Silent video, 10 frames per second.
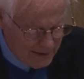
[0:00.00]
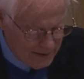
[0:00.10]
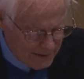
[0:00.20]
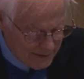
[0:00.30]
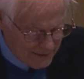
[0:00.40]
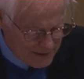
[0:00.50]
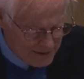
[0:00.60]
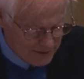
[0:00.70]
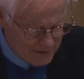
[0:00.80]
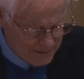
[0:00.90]
In this
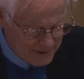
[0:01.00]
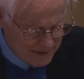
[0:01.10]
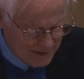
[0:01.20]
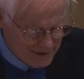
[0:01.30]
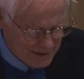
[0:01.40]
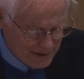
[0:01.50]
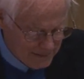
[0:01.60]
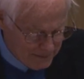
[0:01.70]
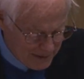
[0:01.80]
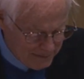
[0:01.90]
circumstance,
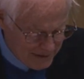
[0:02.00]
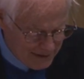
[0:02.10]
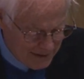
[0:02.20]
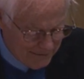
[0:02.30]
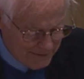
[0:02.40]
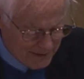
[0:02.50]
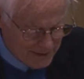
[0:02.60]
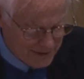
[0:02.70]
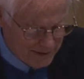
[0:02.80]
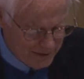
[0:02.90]
public
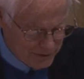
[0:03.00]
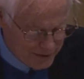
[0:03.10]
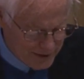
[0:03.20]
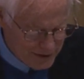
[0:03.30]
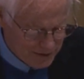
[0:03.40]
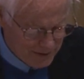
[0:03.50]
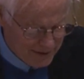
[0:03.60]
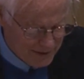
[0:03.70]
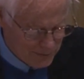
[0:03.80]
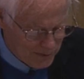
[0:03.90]
confidence in the judicial
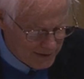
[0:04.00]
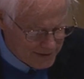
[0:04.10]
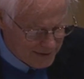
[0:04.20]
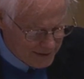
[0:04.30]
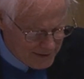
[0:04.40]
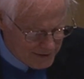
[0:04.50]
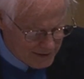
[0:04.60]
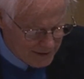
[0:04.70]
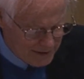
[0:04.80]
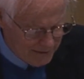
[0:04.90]
as well as the
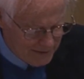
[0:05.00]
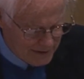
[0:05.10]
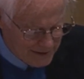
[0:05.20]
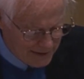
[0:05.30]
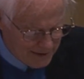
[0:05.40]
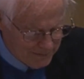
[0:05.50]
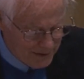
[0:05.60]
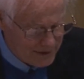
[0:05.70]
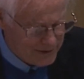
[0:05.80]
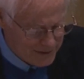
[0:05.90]
legislative and executive
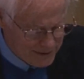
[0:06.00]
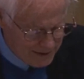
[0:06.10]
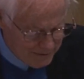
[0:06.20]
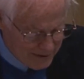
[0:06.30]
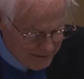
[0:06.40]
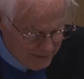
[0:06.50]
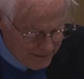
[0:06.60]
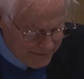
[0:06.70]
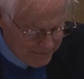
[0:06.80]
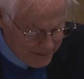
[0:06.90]
branches of
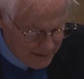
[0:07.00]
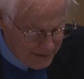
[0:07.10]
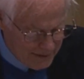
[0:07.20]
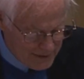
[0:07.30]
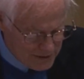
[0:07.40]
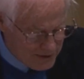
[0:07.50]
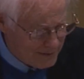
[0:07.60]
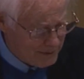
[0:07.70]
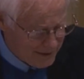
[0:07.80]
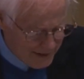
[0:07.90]
government is
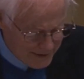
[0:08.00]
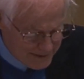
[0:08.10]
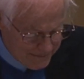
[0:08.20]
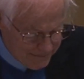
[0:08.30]
jeopardized.